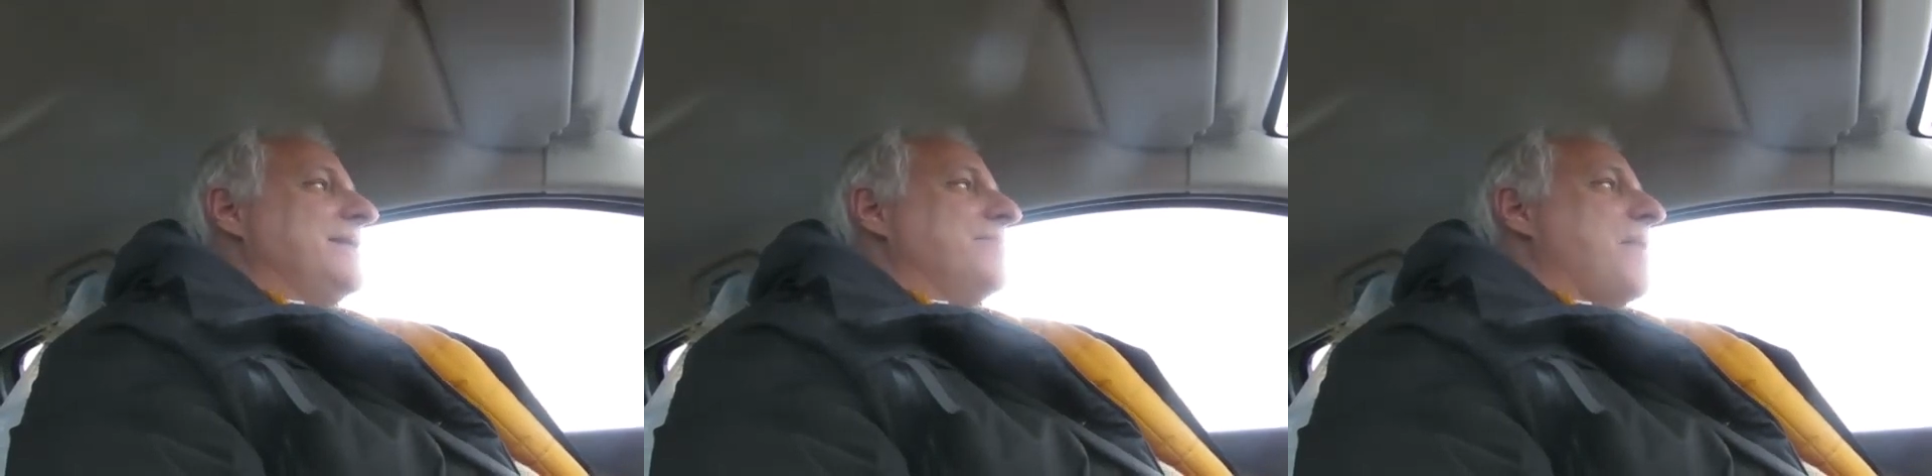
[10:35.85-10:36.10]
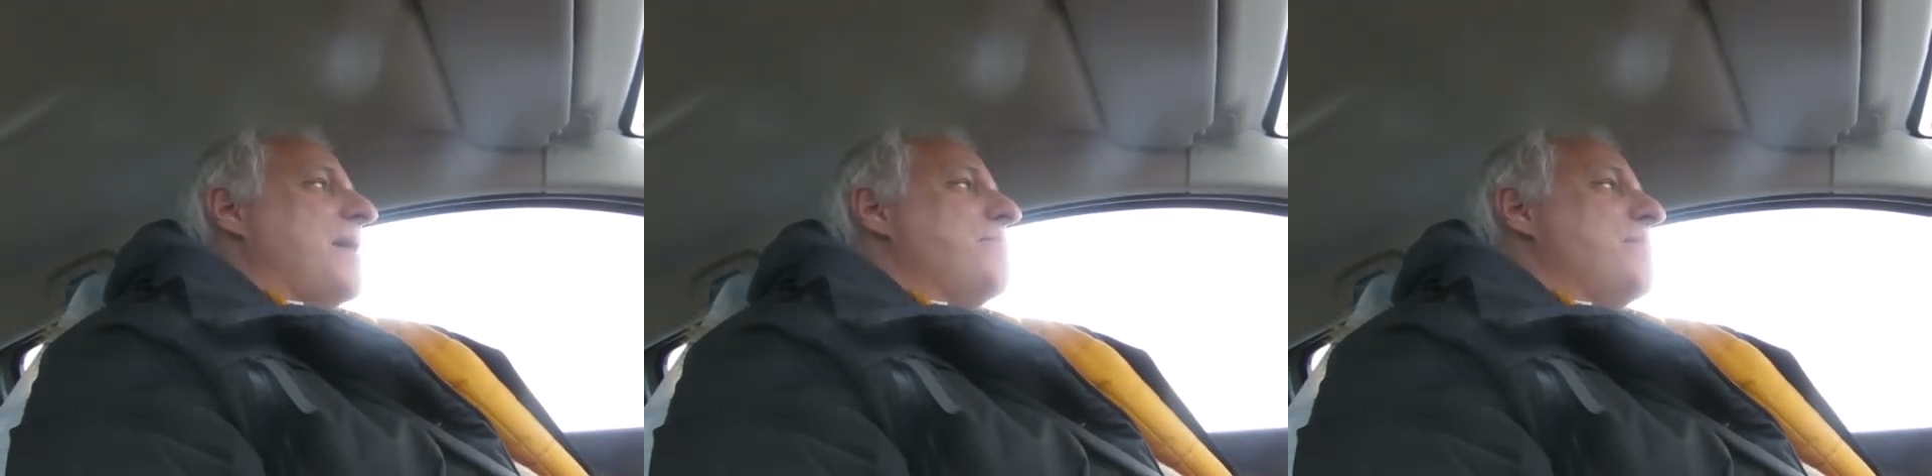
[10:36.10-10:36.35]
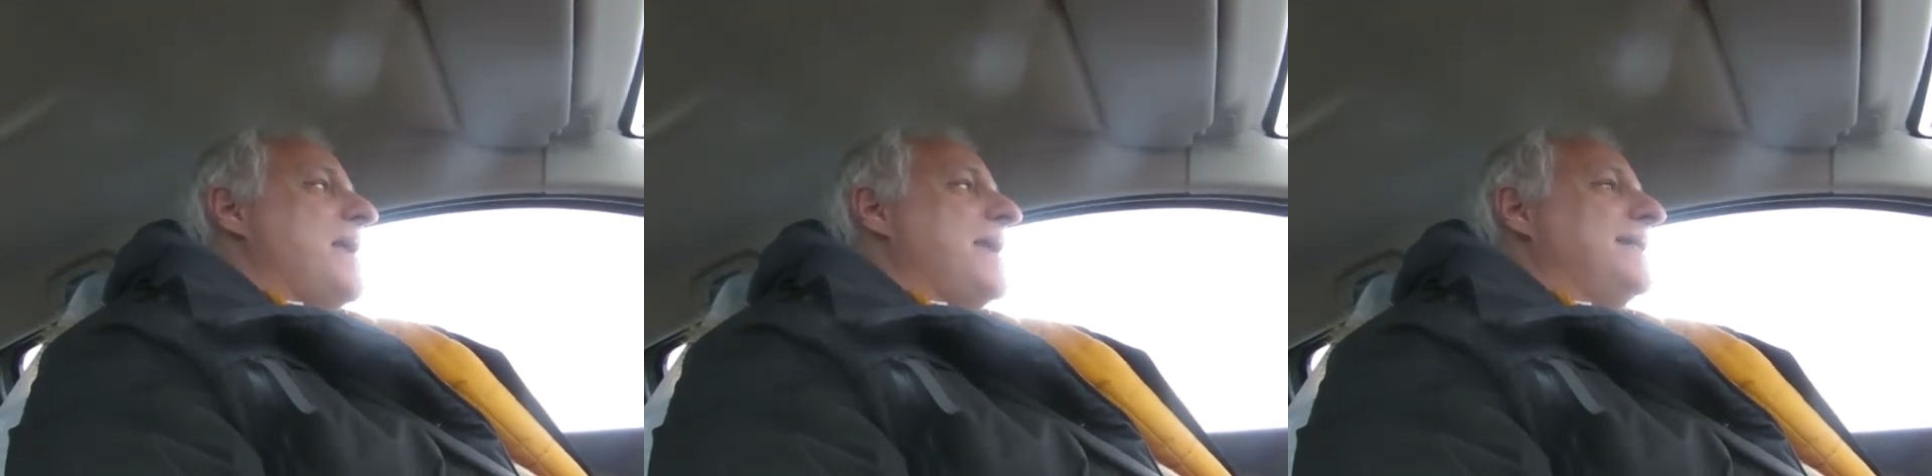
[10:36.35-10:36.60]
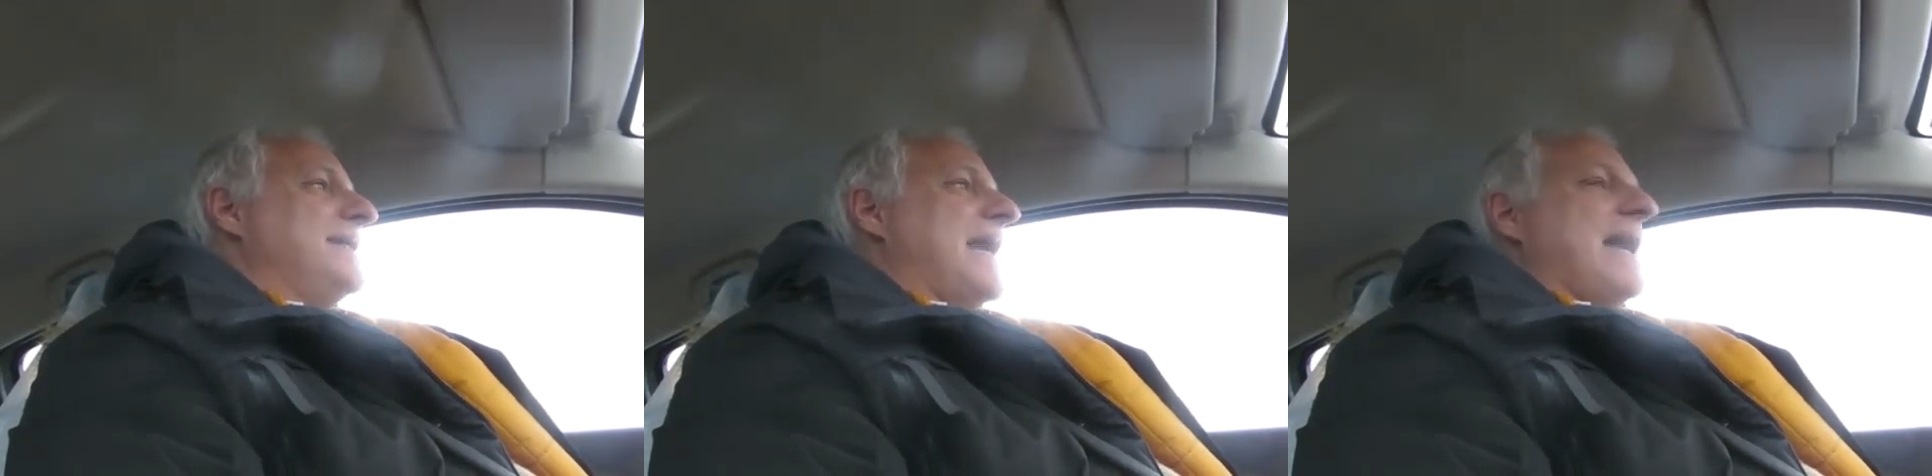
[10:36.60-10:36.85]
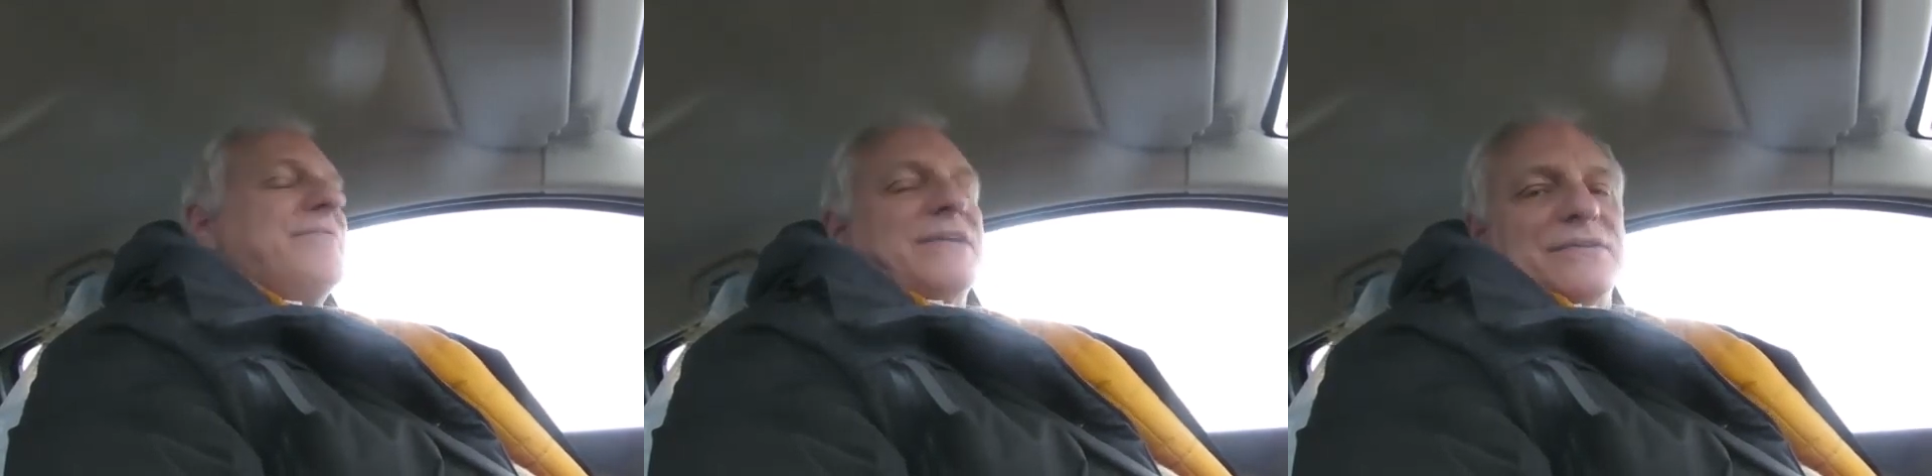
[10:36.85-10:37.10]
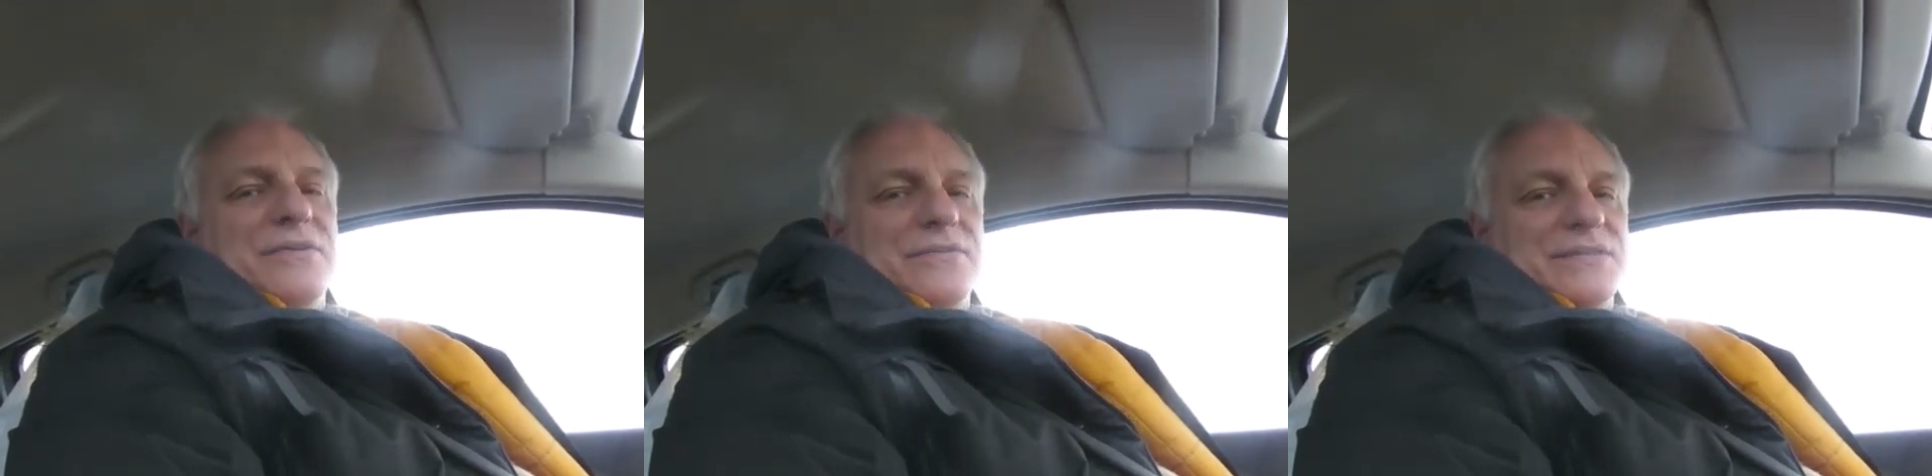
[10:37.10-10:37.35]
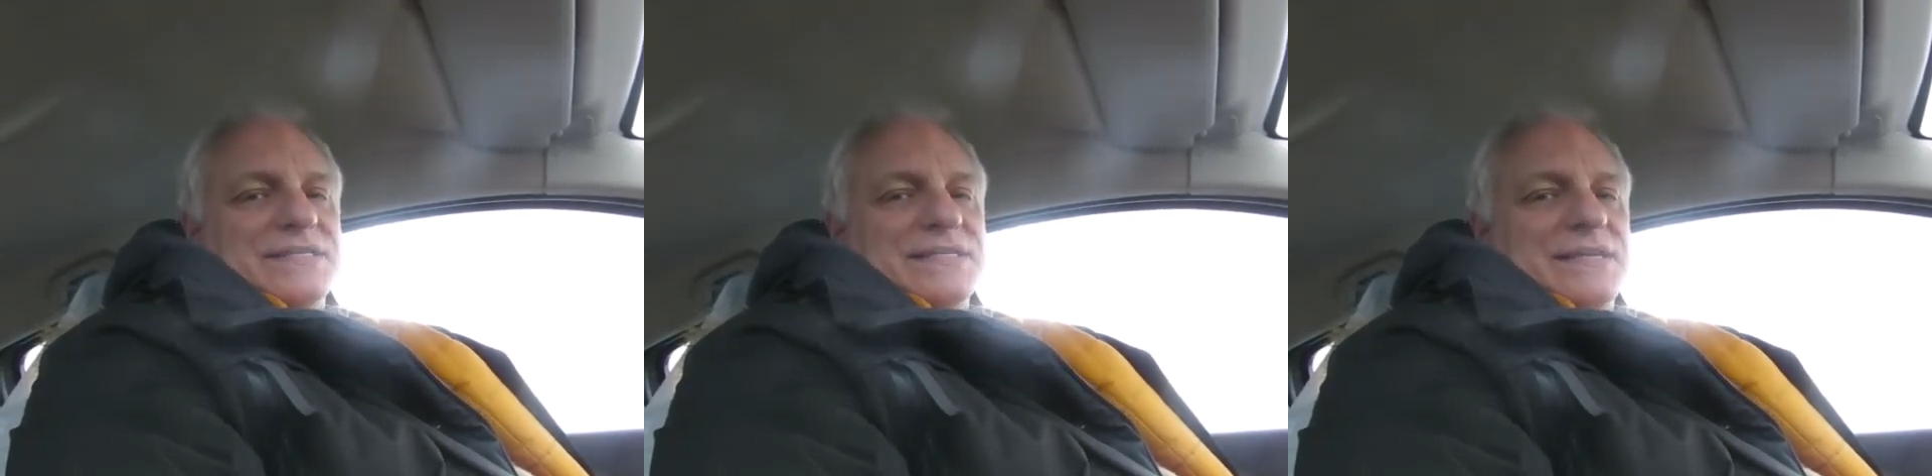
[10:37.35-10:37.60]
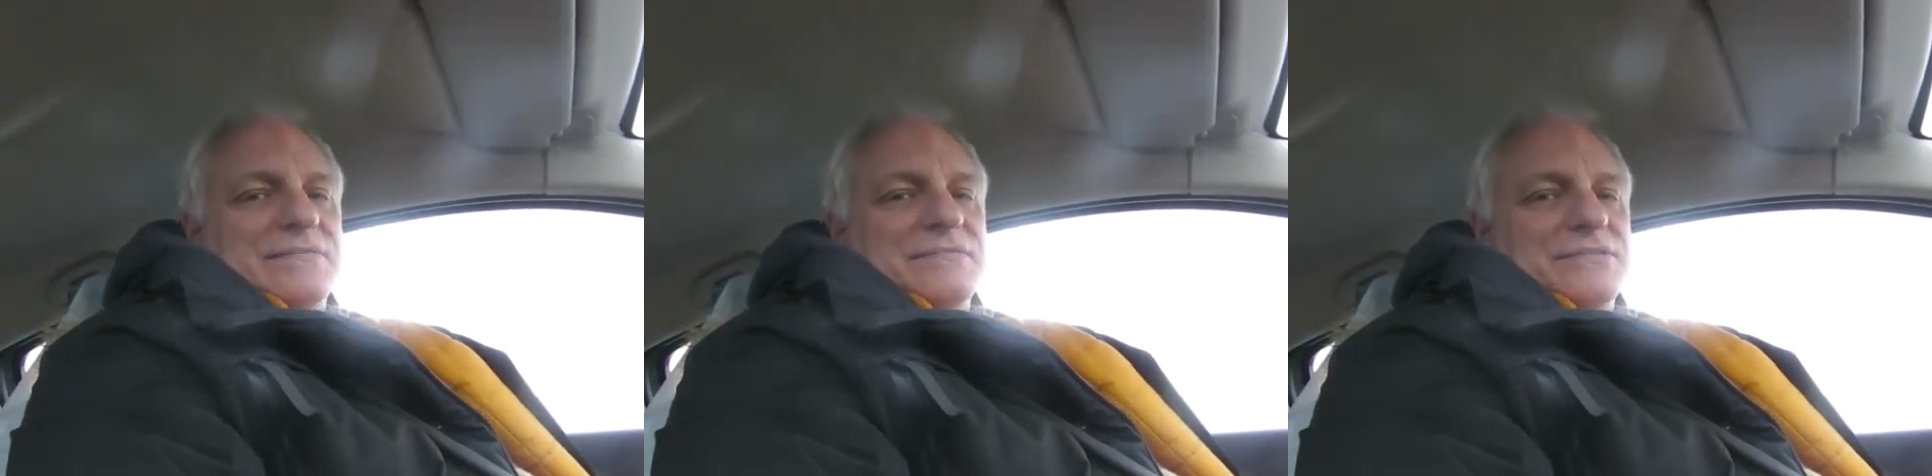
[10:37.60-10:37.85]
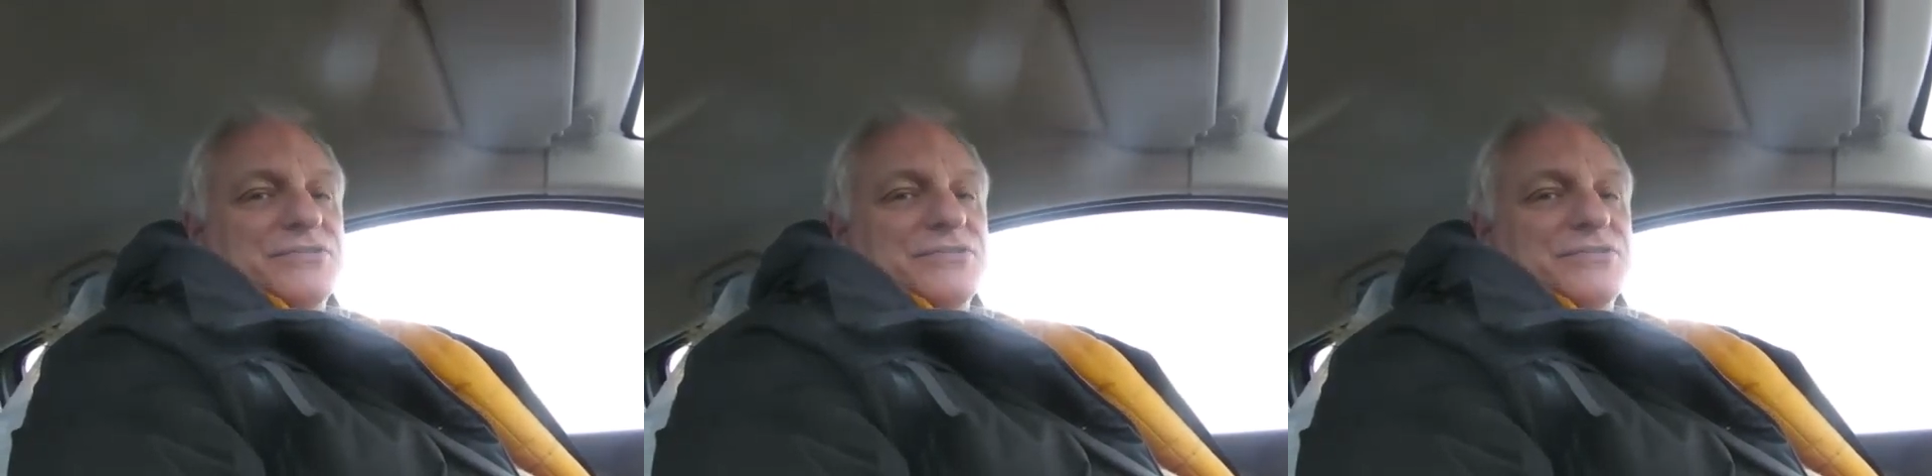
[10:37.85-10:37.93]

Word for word: my main caveat in all this stuff.